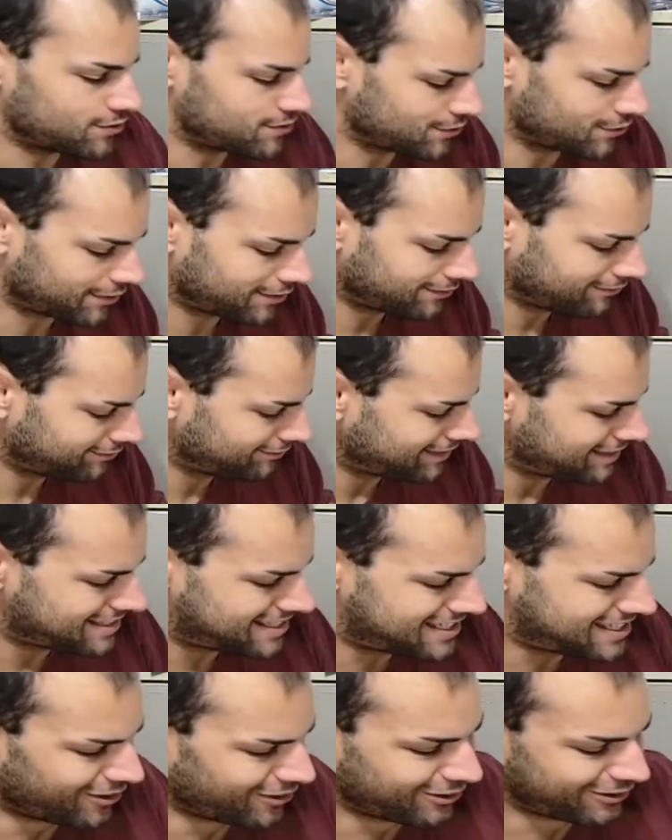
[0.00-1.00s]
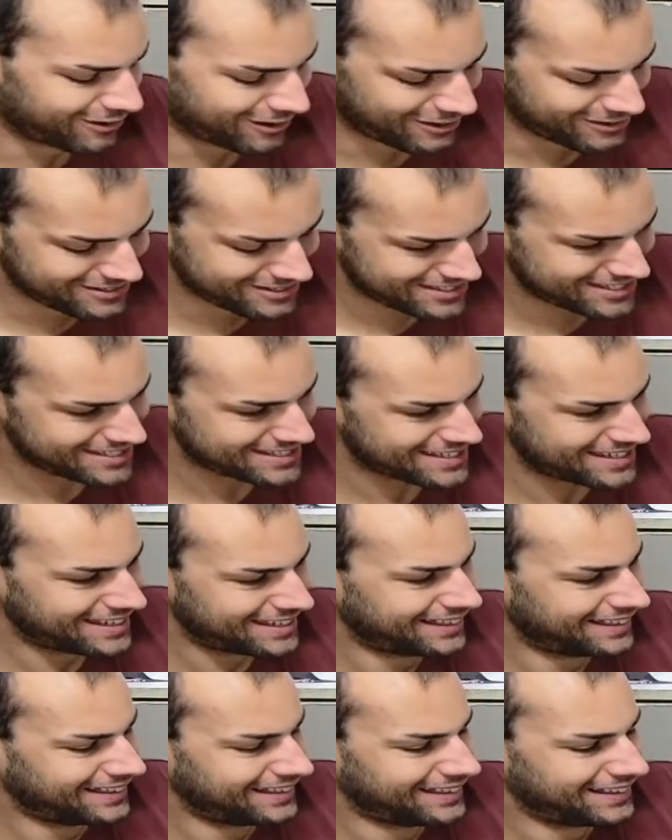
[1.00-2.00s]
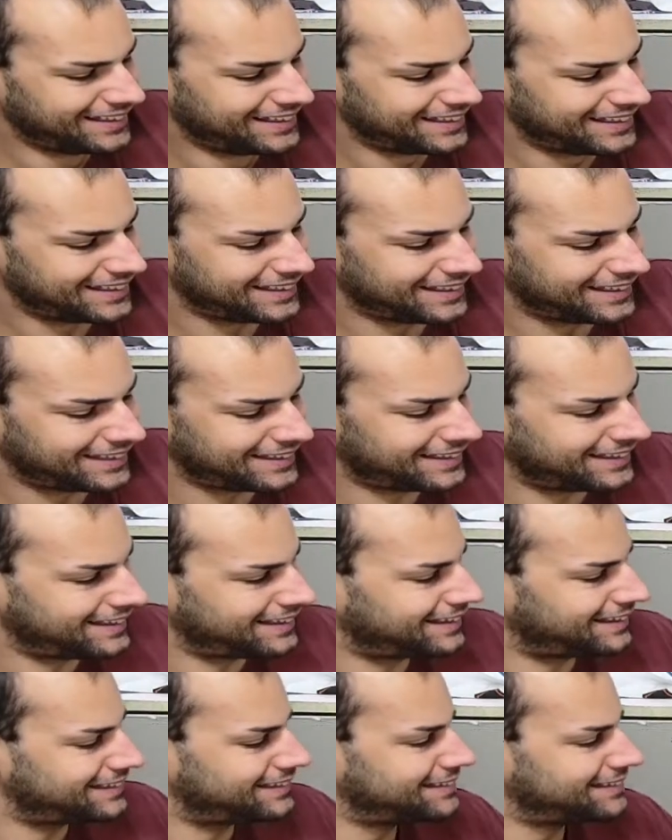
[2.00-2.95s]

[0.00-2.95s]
looking. It's so gross. What are